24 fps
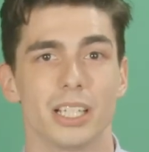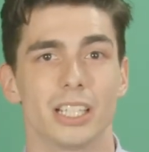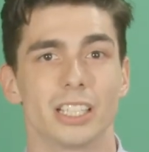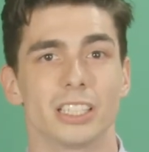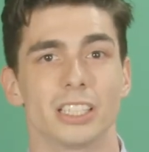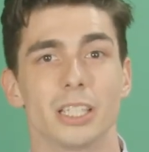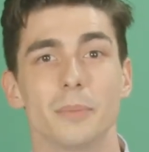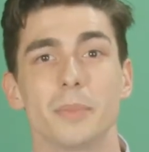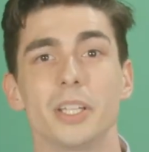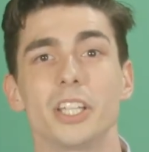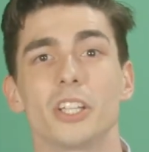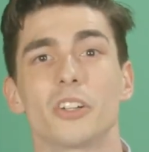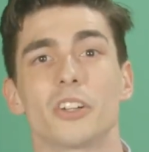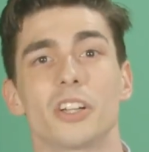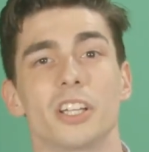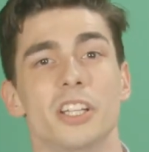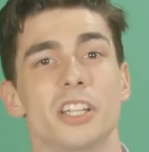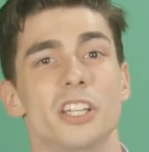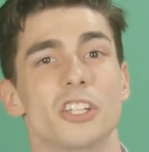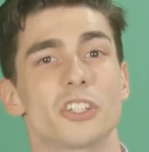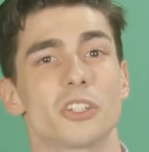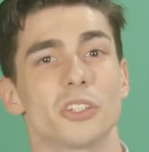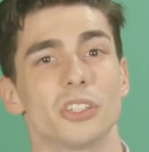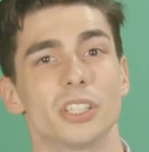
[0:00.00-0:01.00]
Limit your
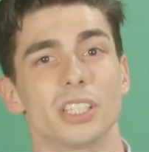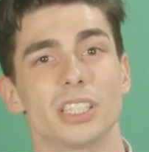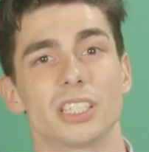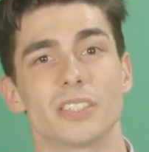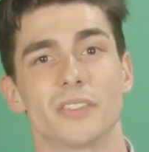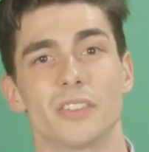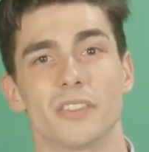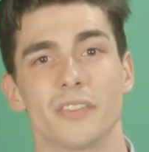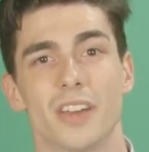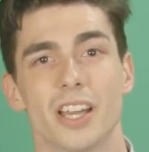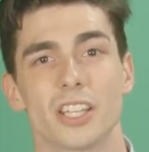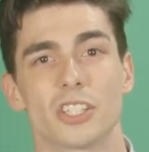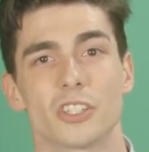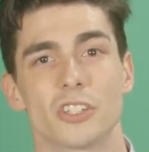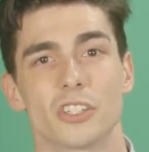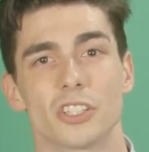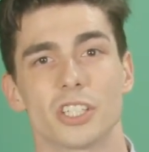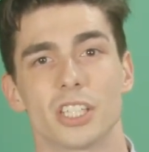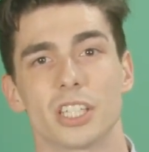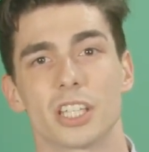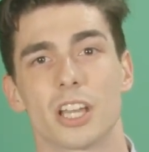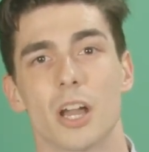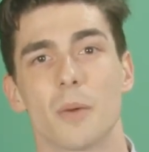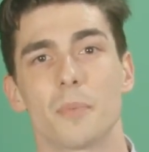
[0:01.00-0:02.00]
initial list of investors
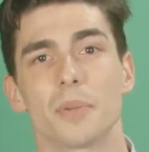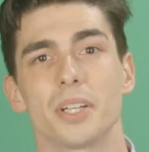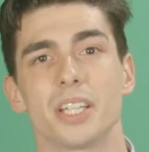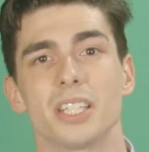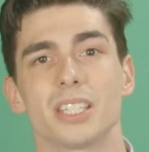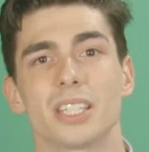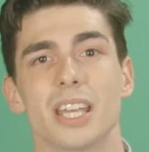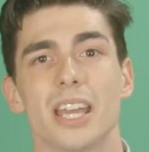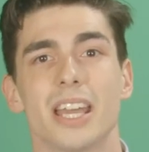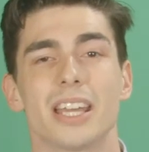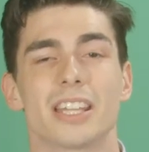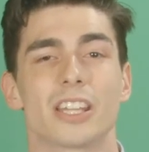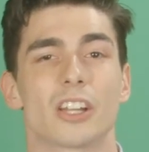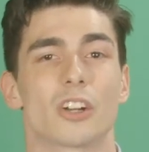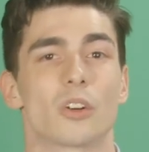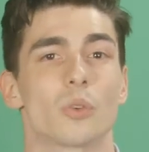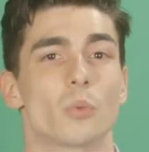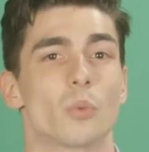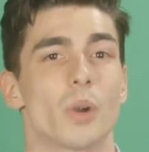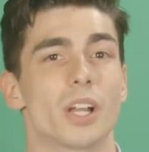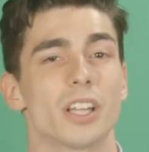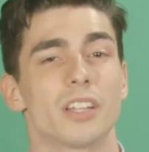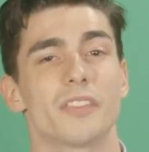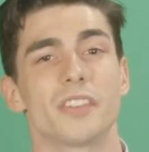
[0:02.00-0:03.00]
to the companies that are
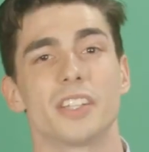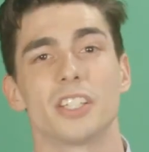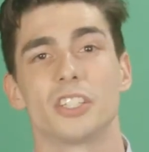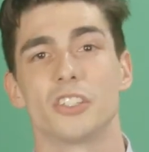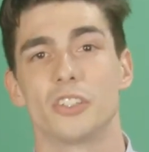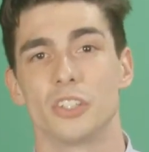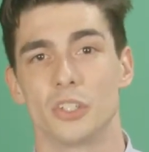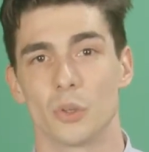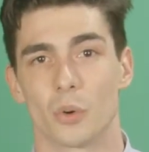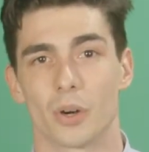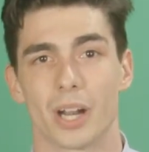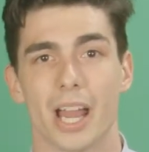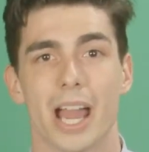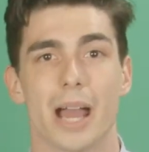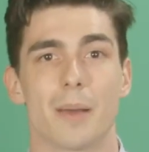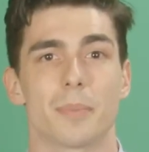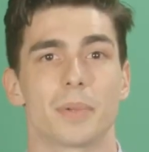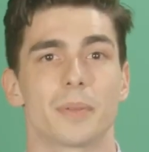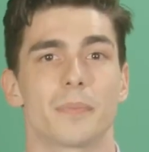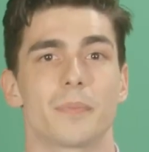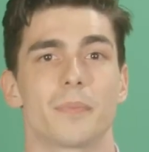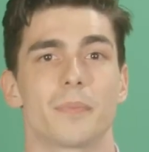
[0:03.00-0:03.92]
relevant to your app.